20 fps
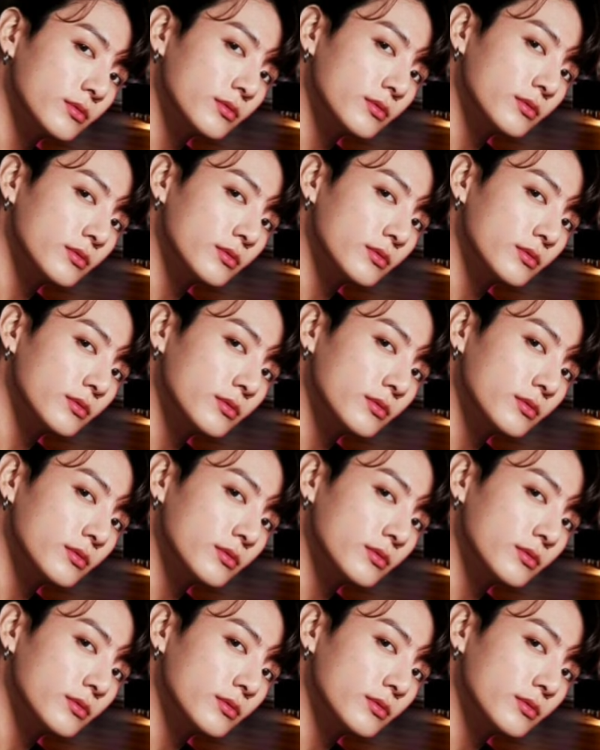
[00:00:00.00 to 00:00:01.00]

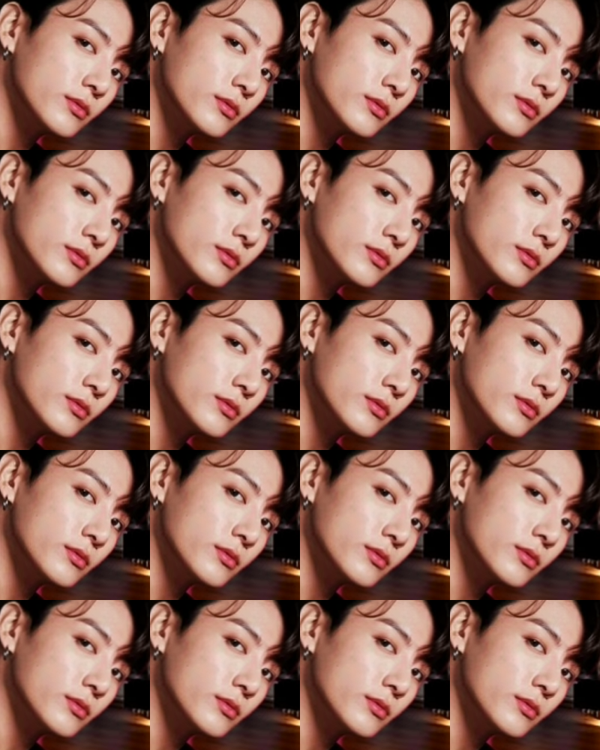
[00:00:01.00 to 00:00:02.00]

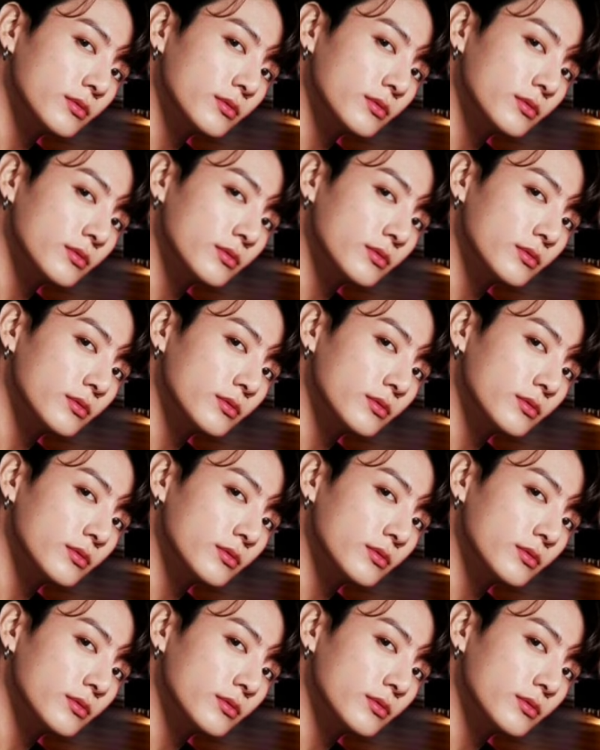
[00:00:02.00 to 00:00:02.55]
No one is speaking in this clip.